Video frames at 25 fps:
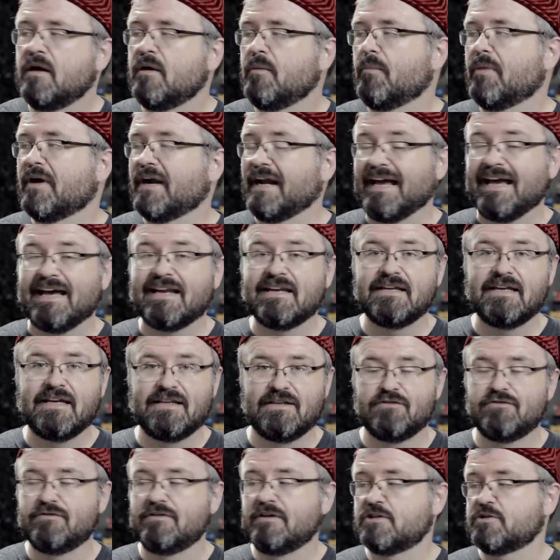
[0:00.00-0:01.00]
But I had to get
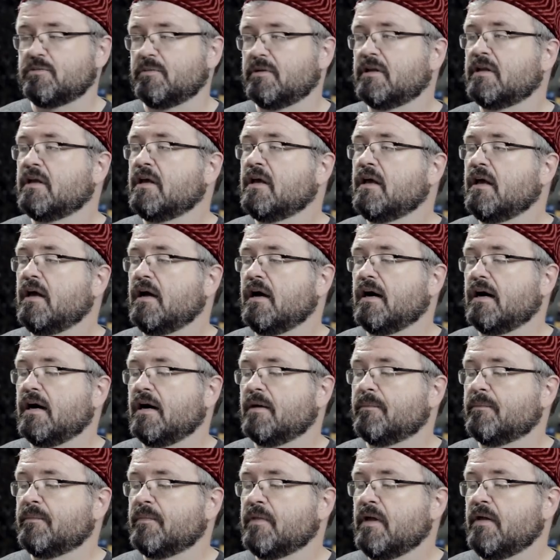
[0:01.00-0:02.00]
the Fishman.
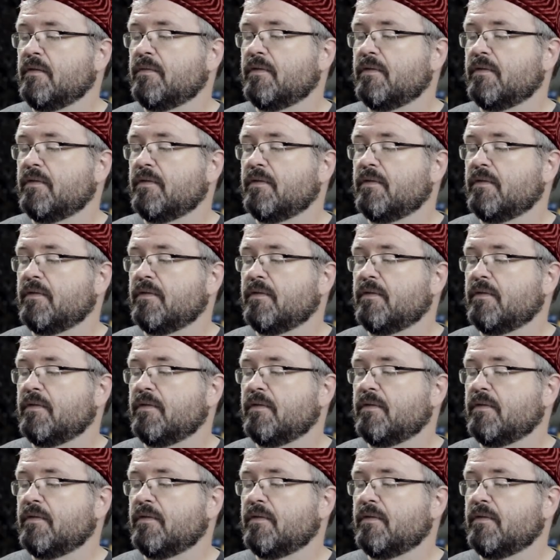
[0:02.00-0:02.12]
Um,